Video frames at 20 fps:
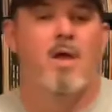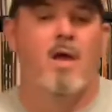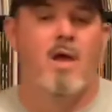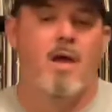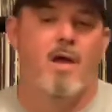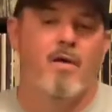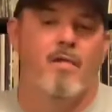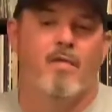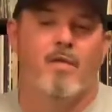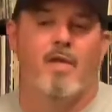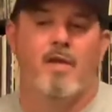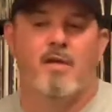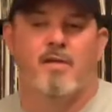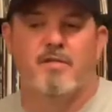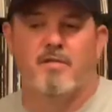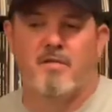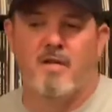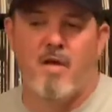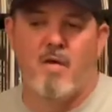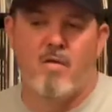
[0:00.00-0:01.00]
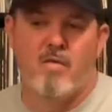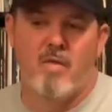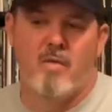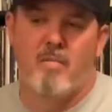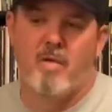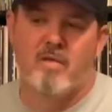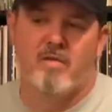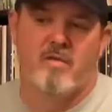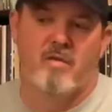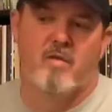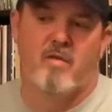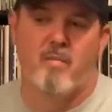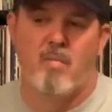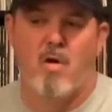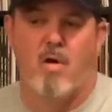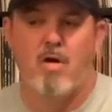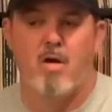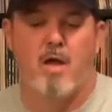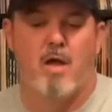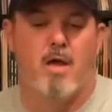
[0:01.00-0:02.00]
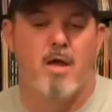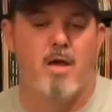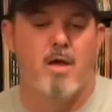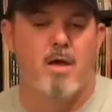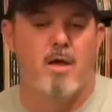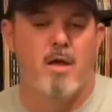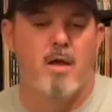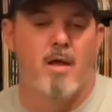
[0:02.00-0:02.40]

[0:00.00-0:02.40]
and they sell them into the market.